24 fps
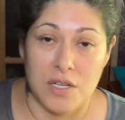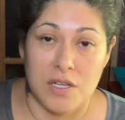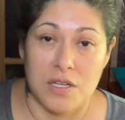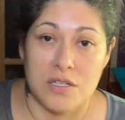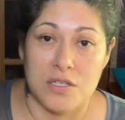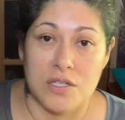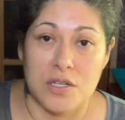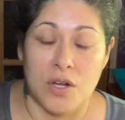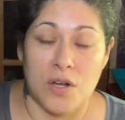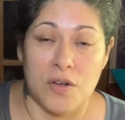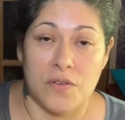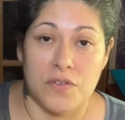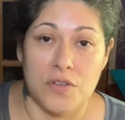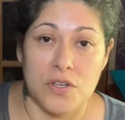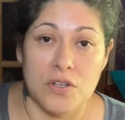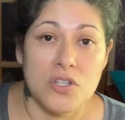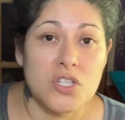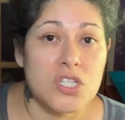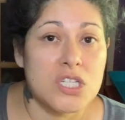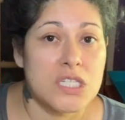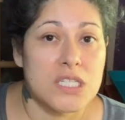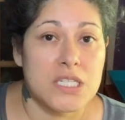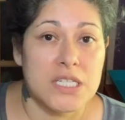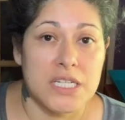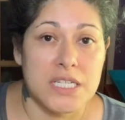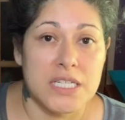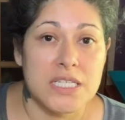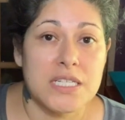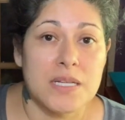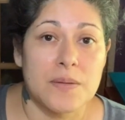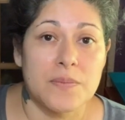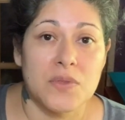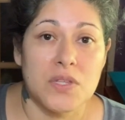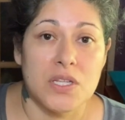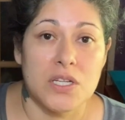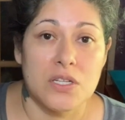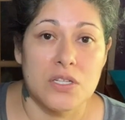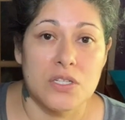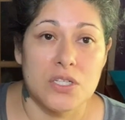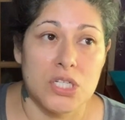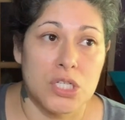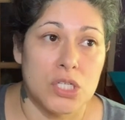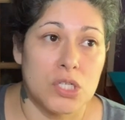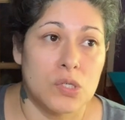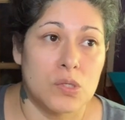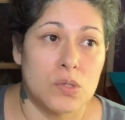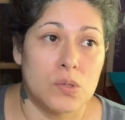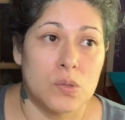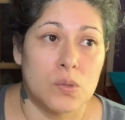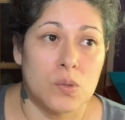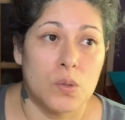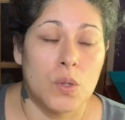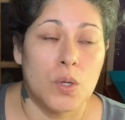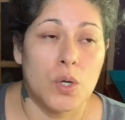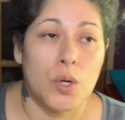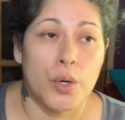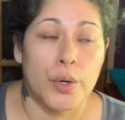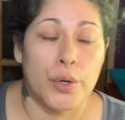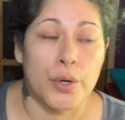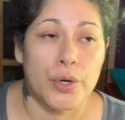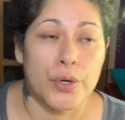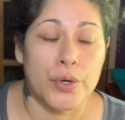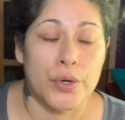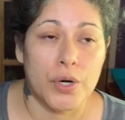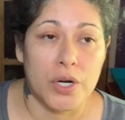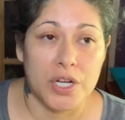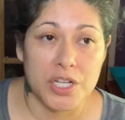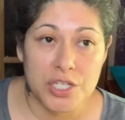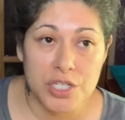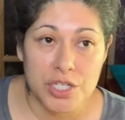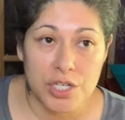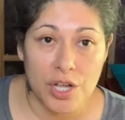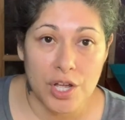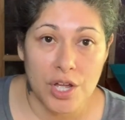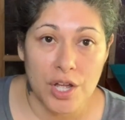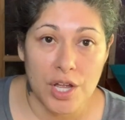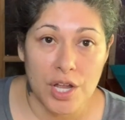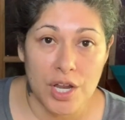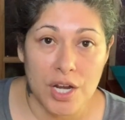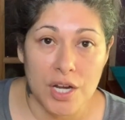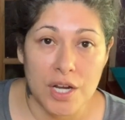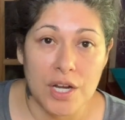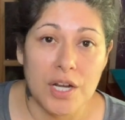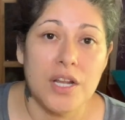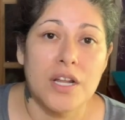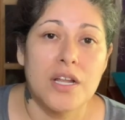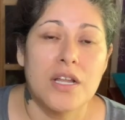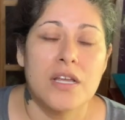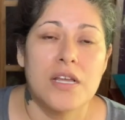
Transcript: So if you just need something to crunch on,